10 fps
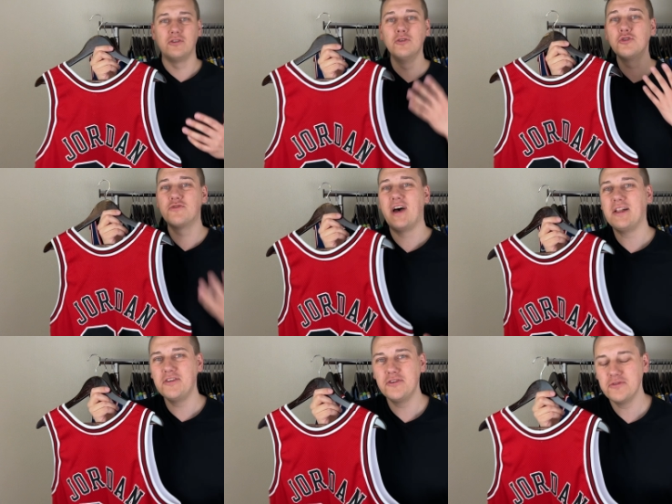lose
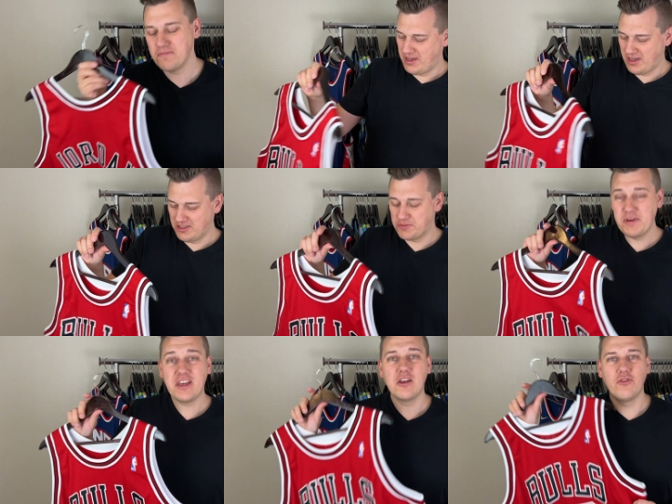value. And
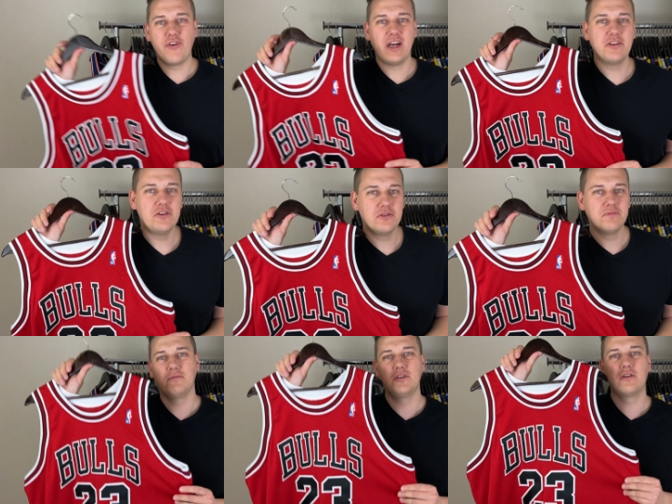speaking of value,
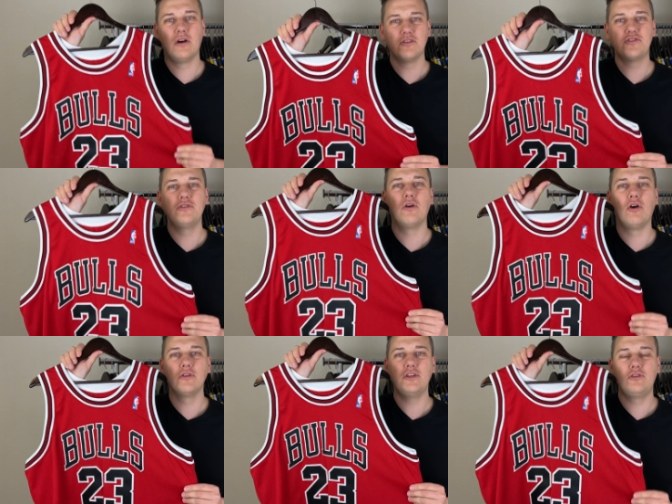it costs you
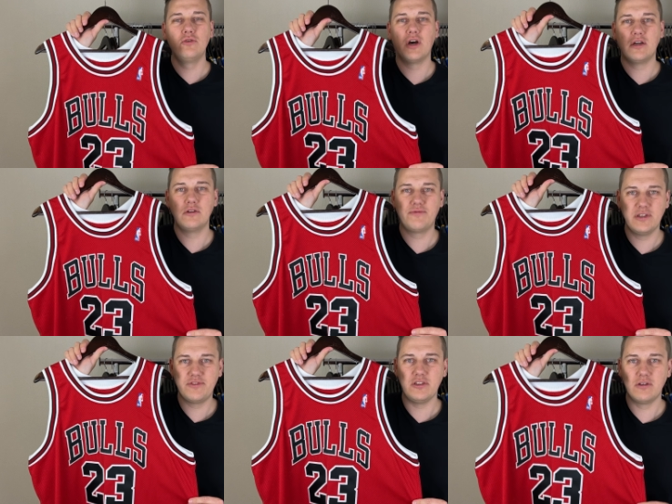only
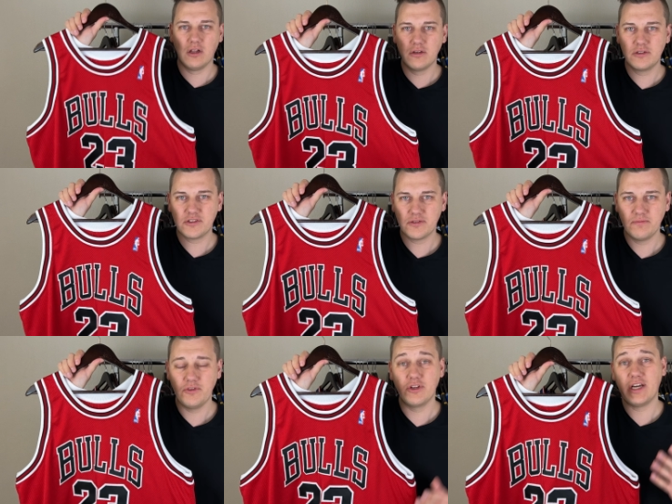$250,
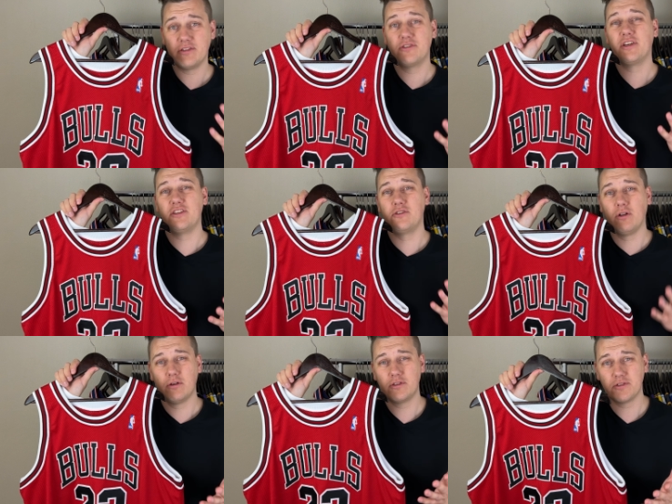United States
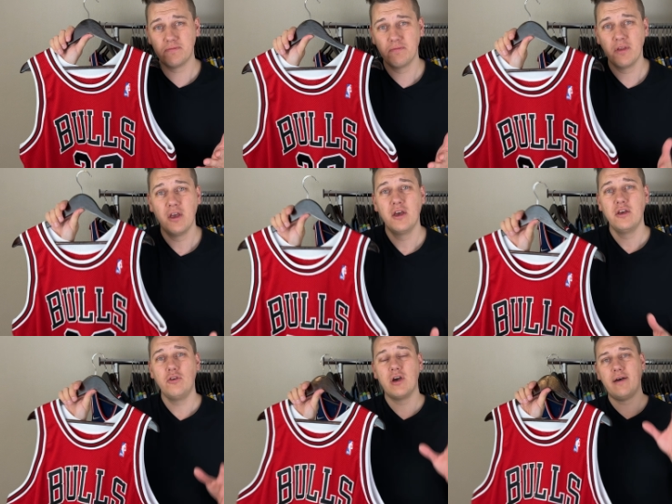dollars.
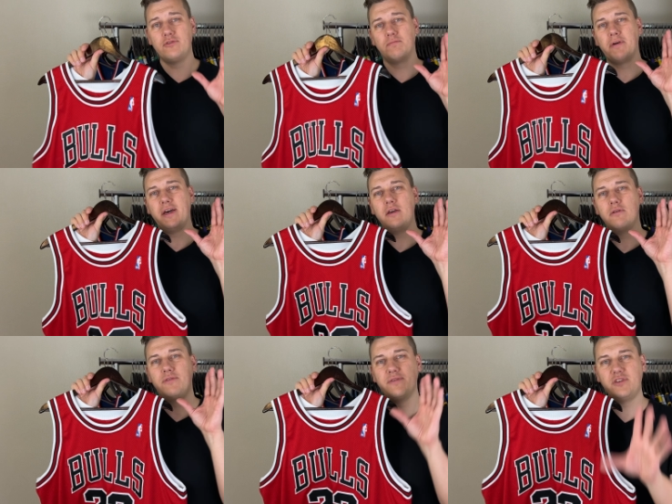You have to pay
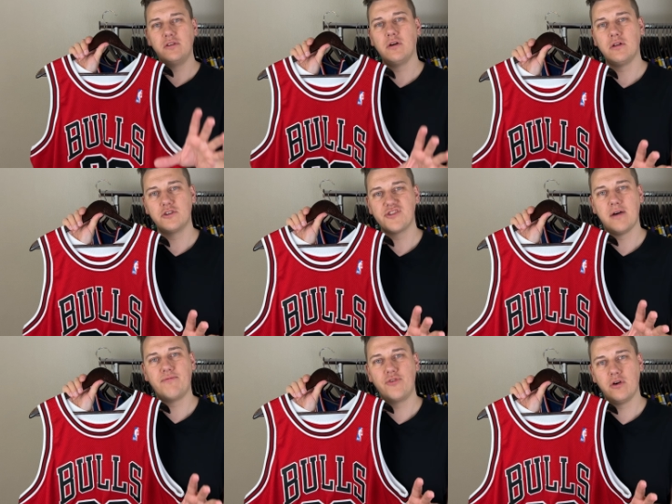$50
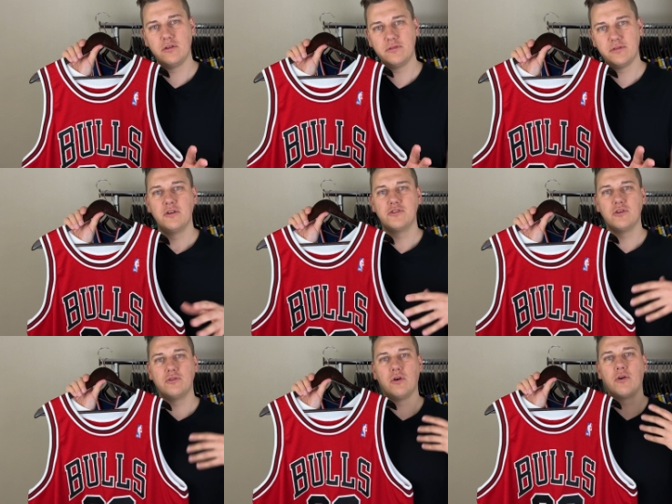upfront, so
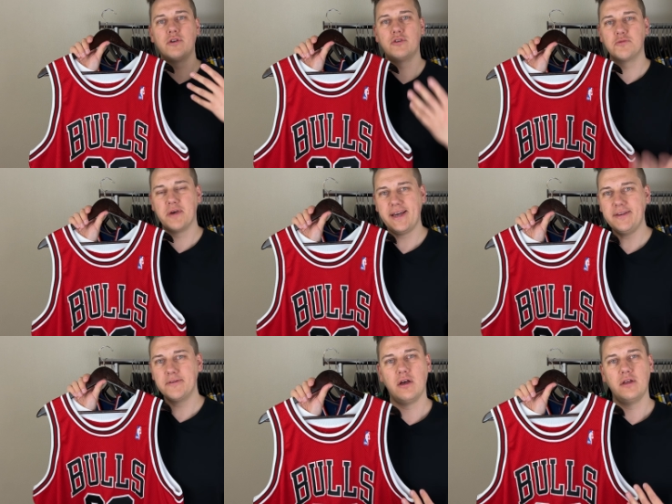the order is
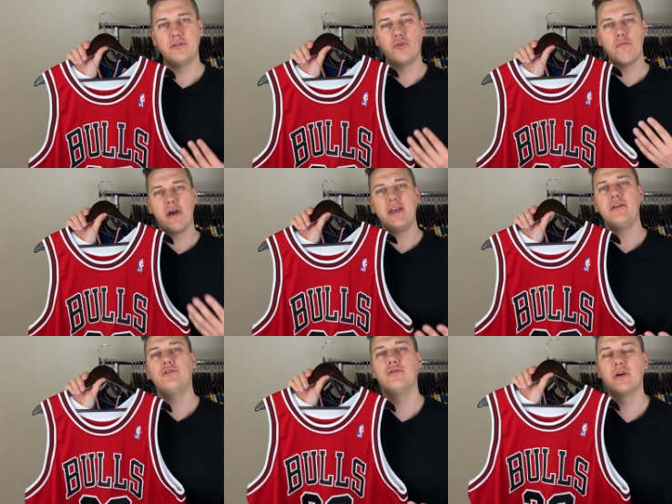made, and the
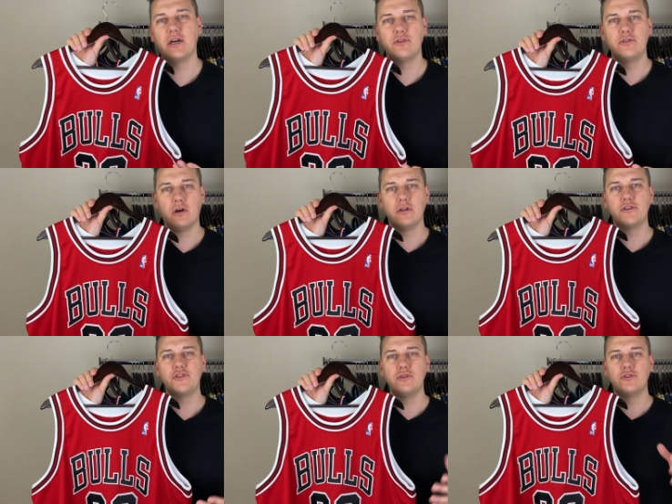remaining
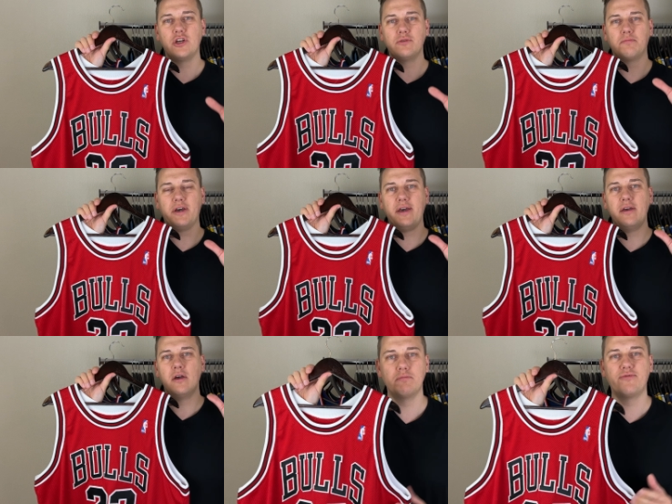$200 you should pay
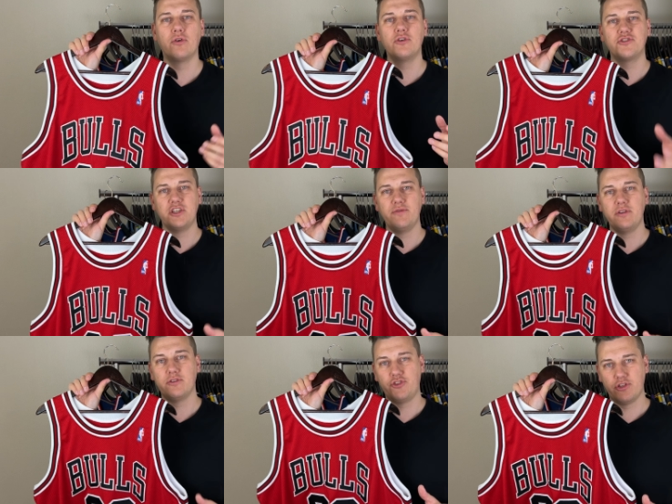before receiving
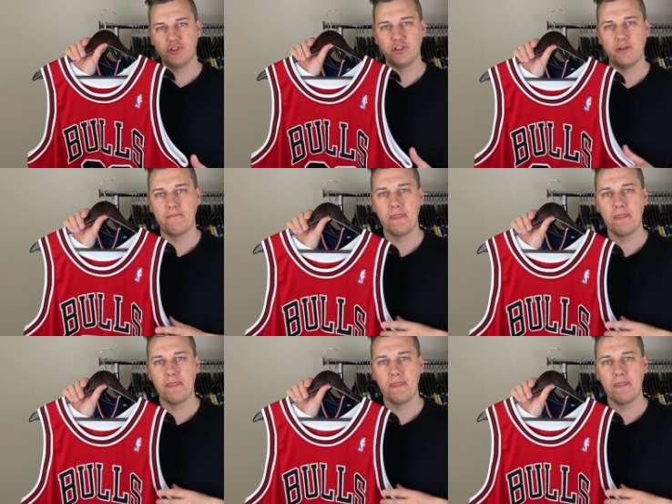the jersey,